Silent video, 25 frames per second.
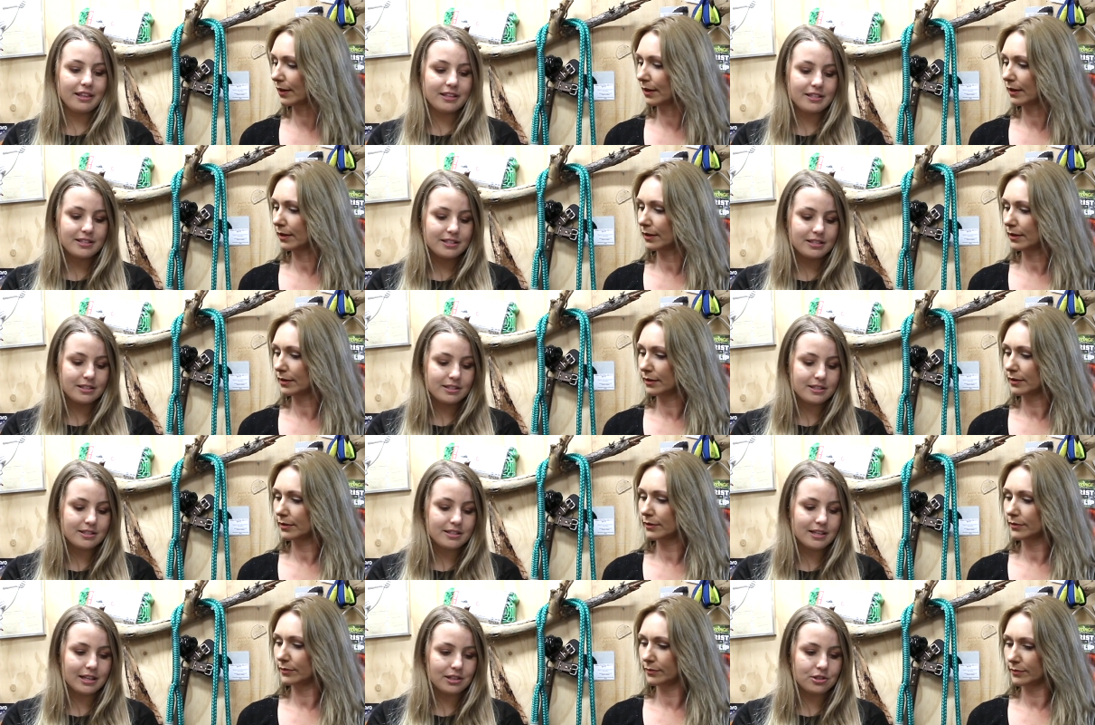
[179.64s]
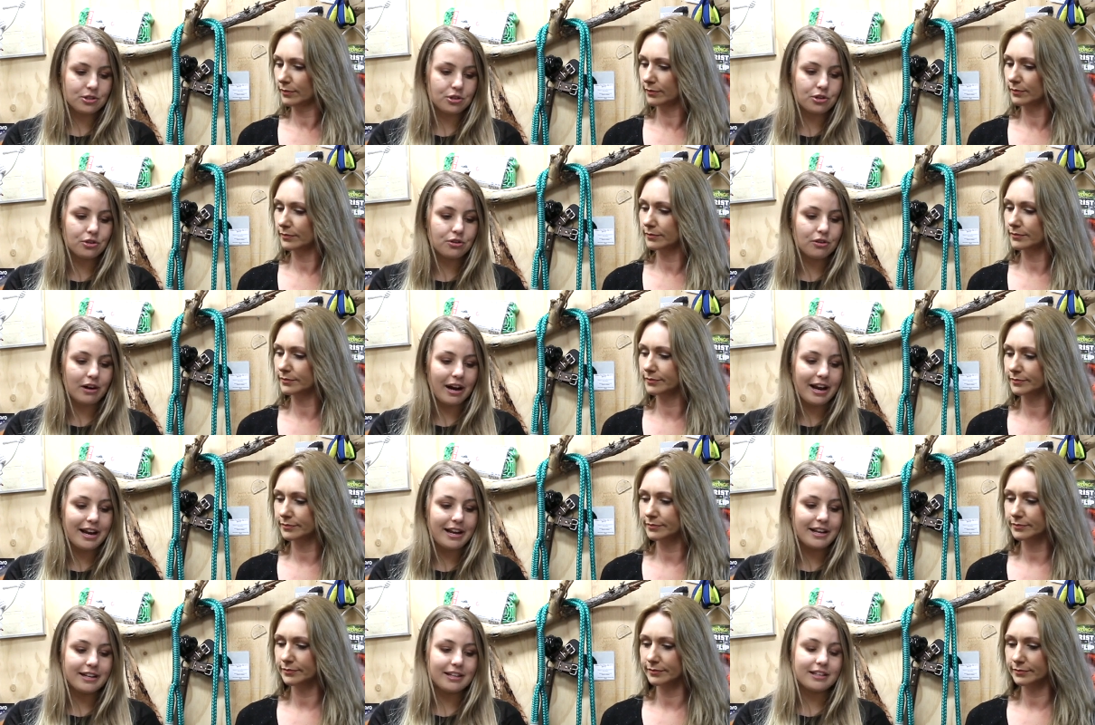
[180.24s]
Speaker 1: this is such a
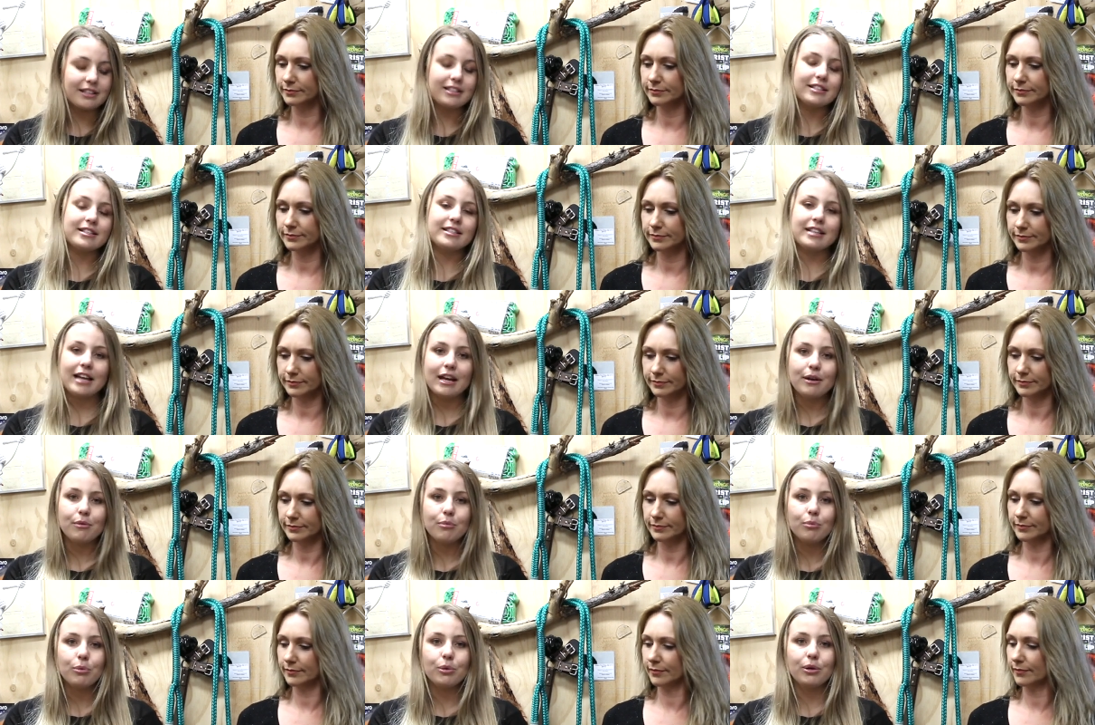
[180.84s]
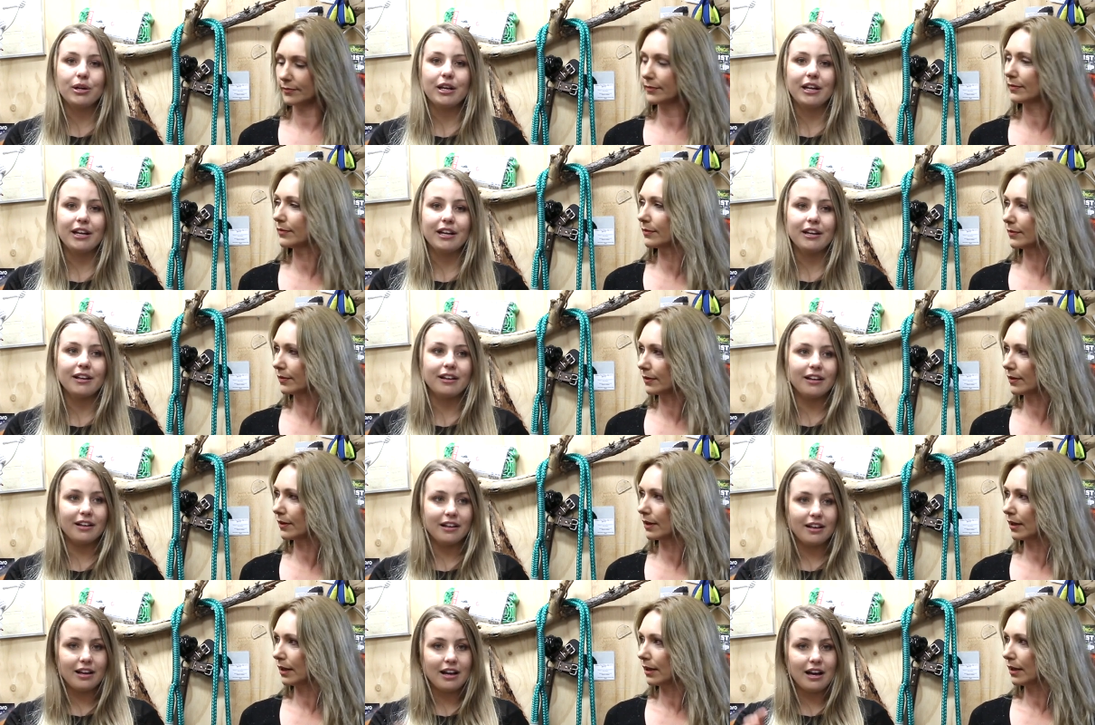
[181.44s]
great dead wooding
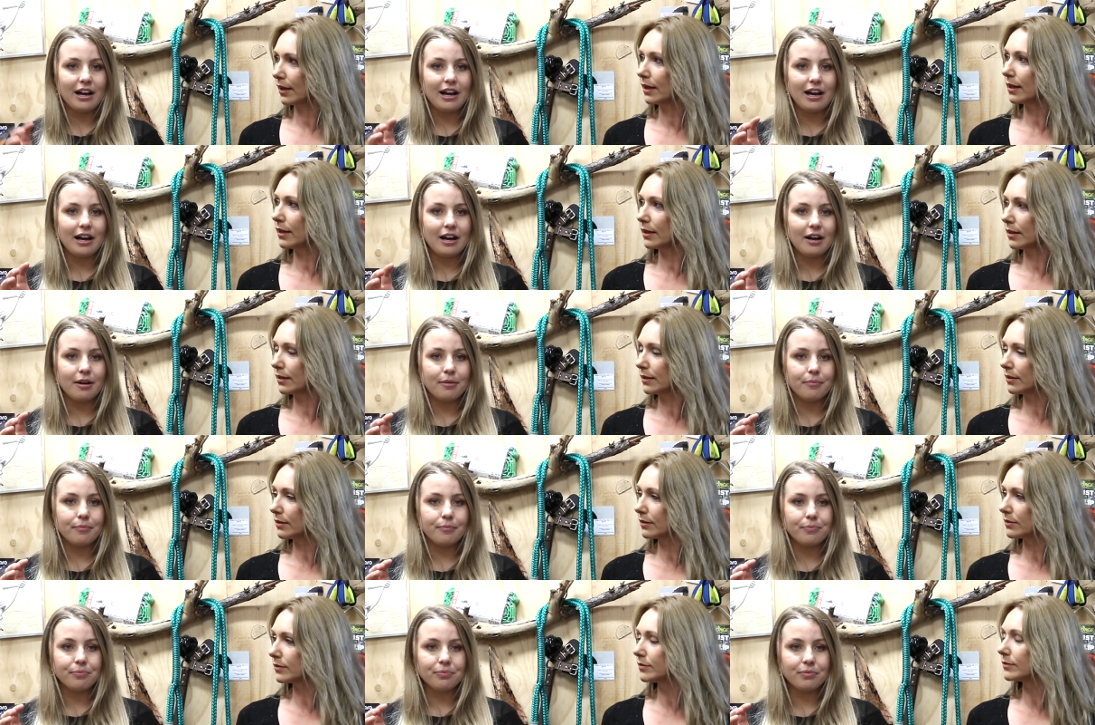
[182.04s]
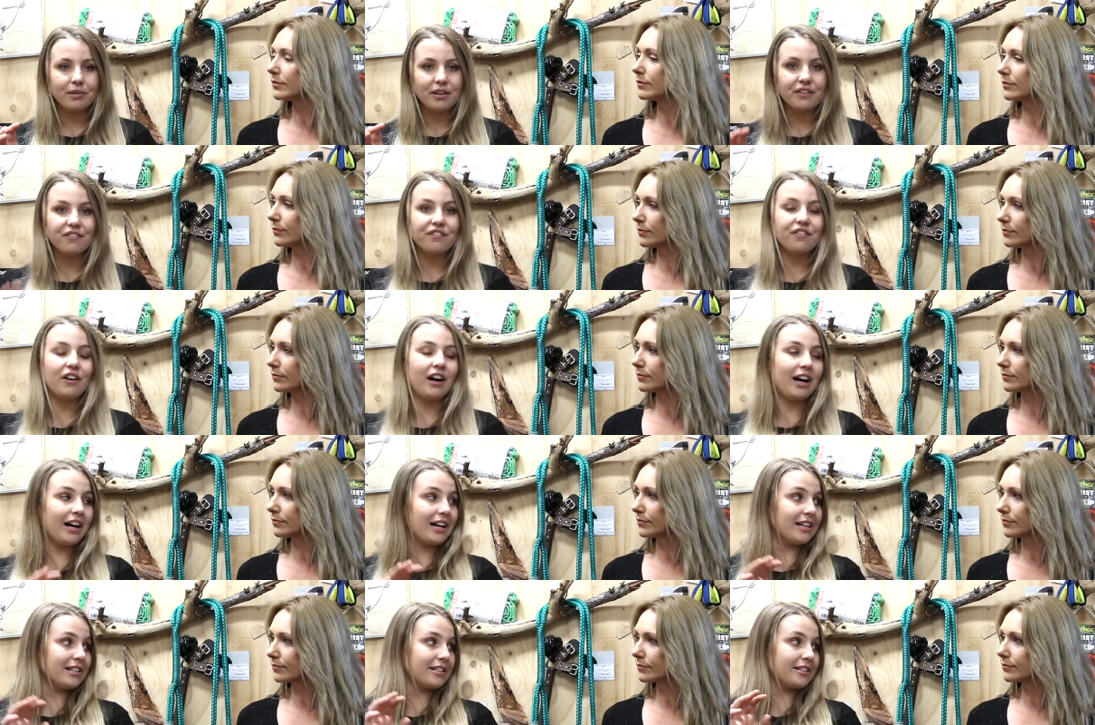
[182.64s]

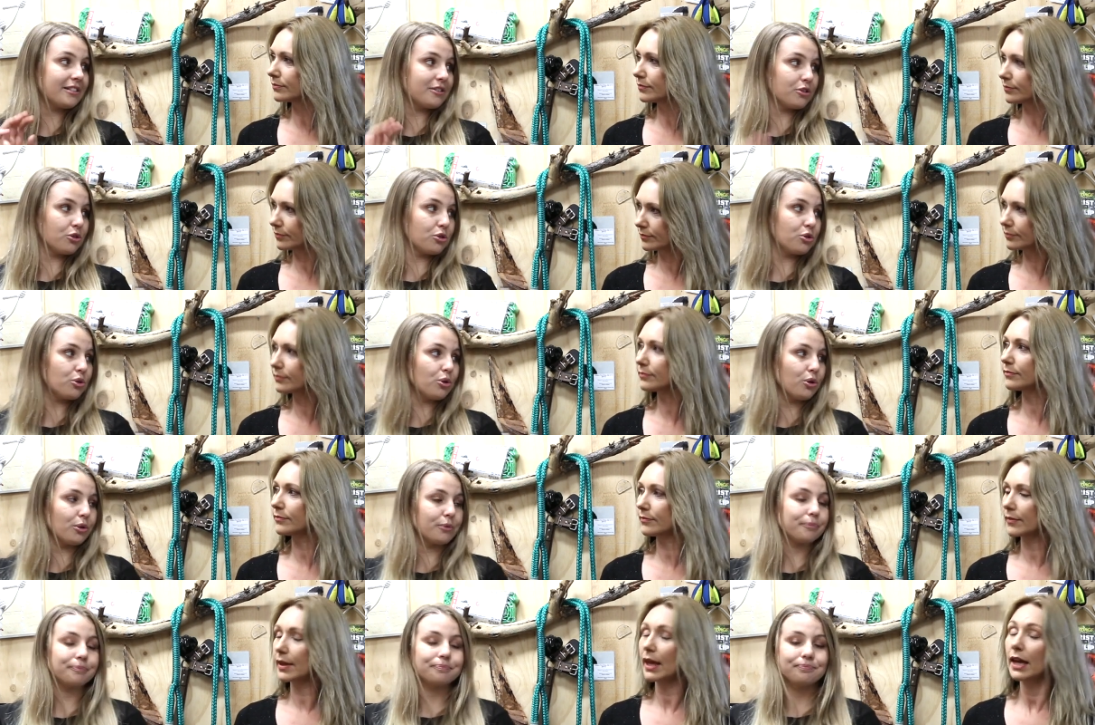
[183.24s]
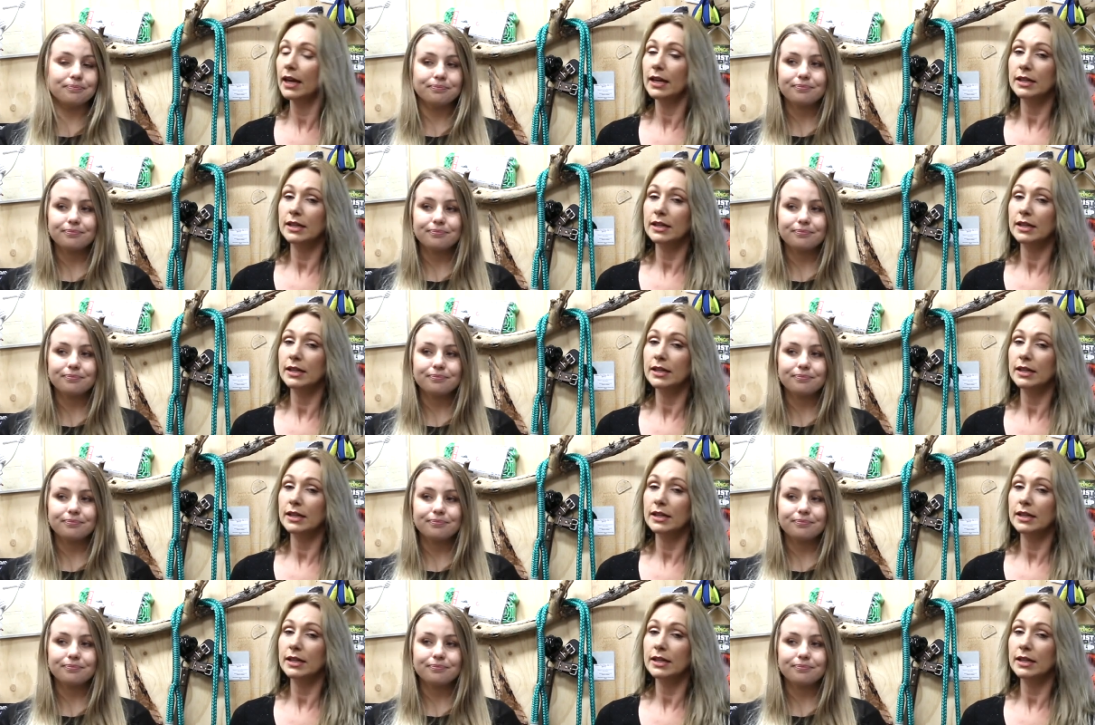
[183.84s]
fast saw.